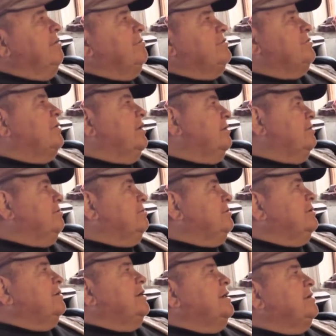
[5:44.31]
have a son over
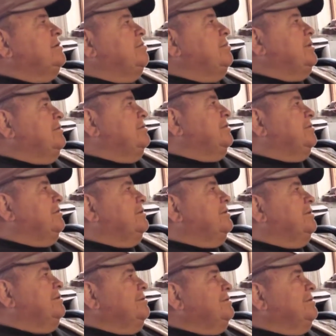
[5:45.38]
there has a business, you
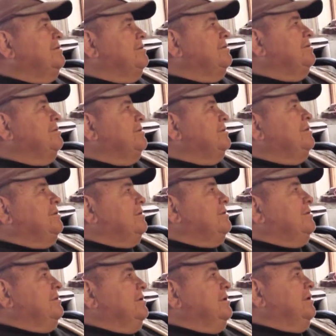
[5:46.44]
know, so mm-hmm.
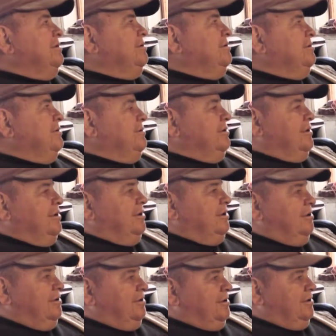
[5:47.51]
he,
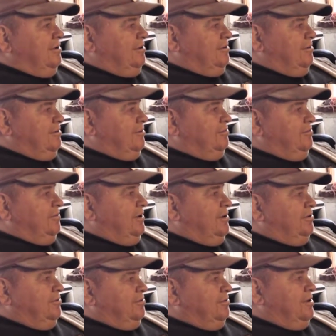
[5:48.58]
he uh, does
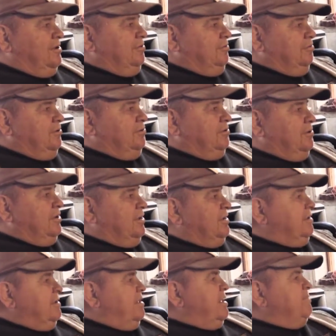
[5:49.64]
Randy's transmission.
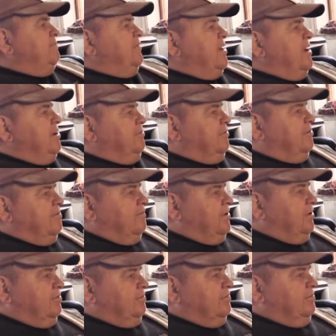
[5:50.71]
No, I'm fine, probably.
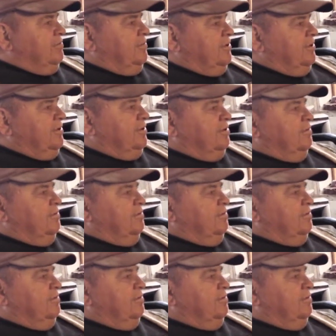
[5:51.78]
I think